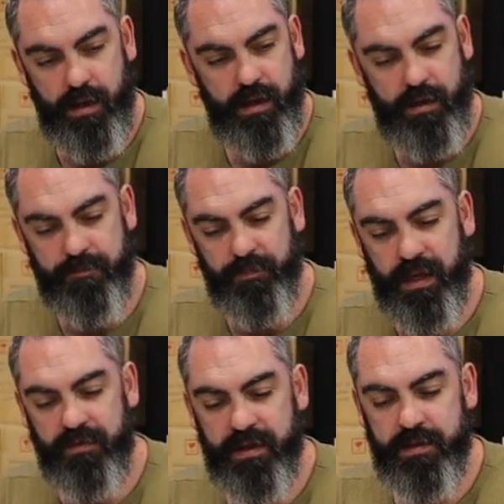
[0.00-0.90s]

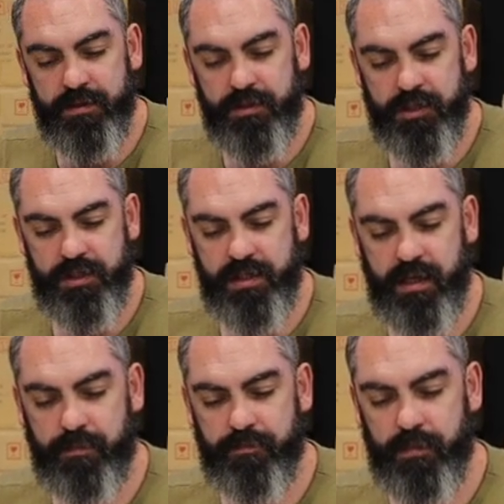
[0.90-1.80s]
And then just
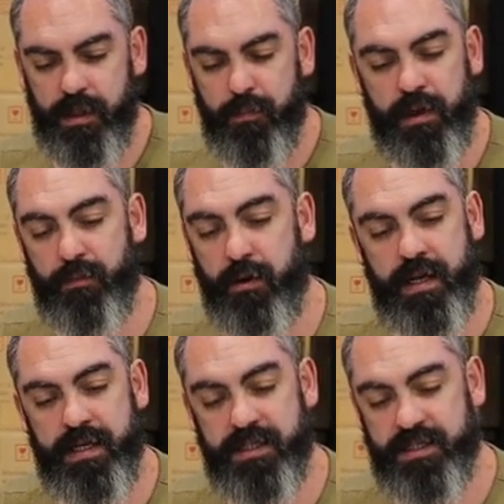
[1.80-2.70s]
you probably won't
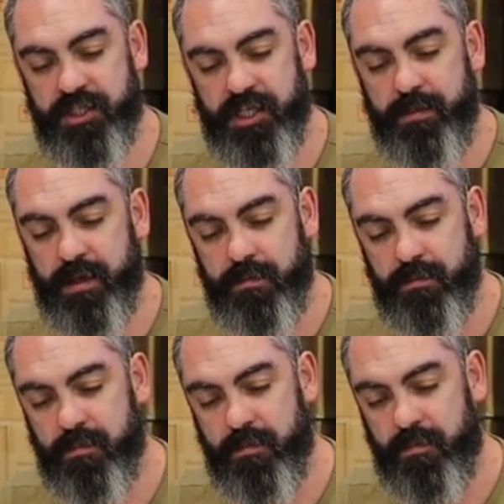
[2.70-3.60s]
need your Tajima,
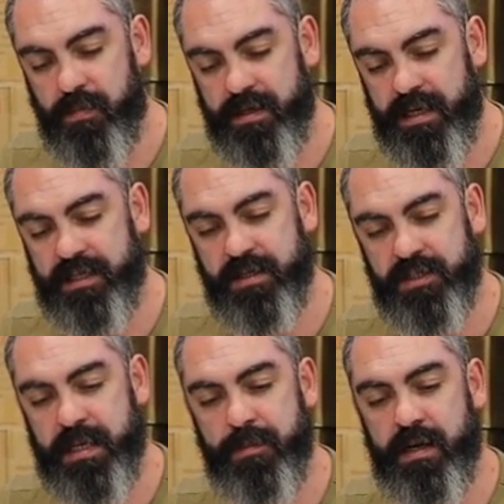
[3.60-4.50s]
but
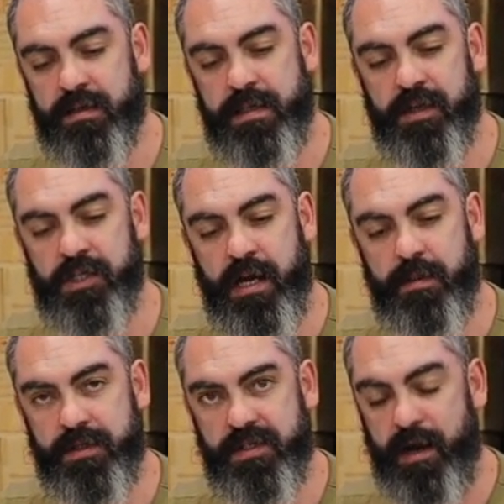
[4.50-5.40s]
something
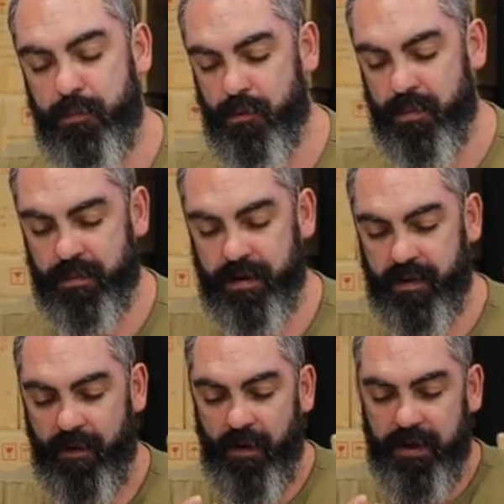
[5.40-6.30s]
sharp, a scalpel maybe,
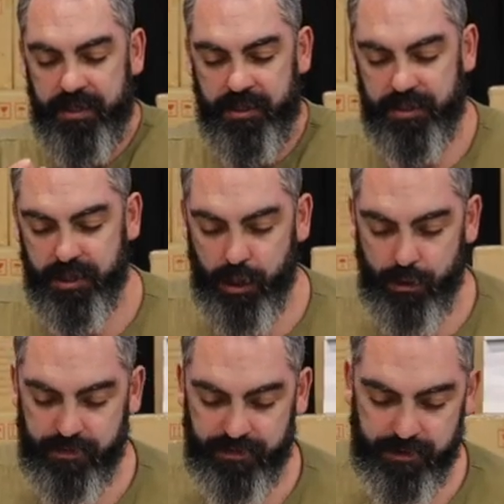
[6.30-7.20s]
just to go
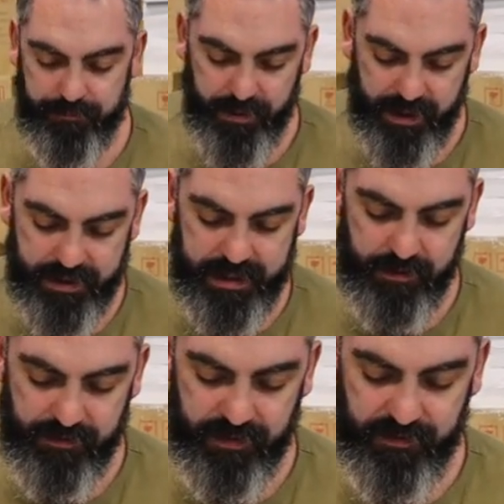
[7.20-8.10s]
over some
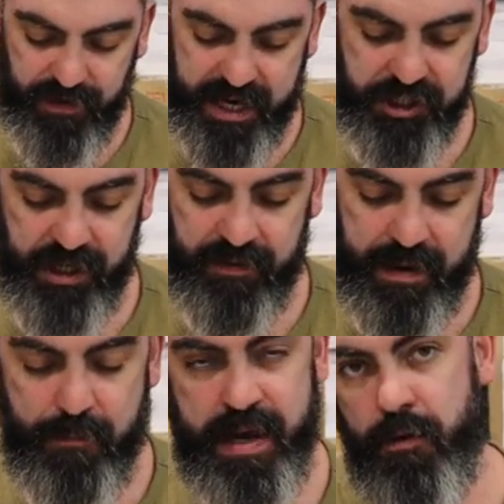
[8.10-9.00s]
of the flashing
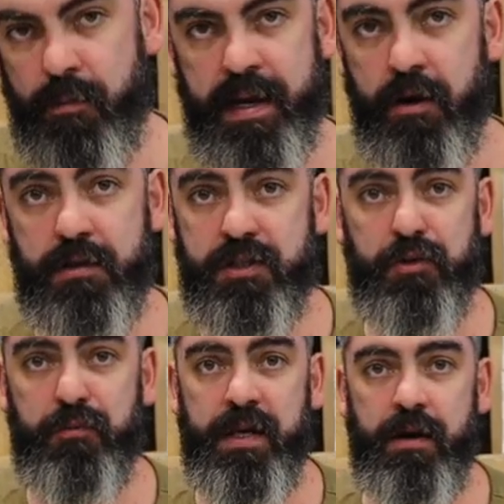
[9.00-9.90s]
that may or may not
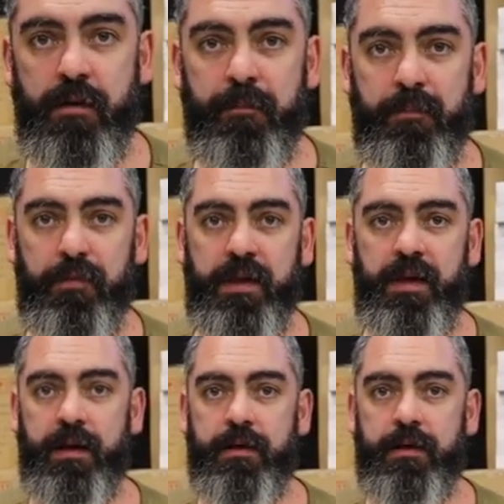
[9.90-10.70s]
still be on the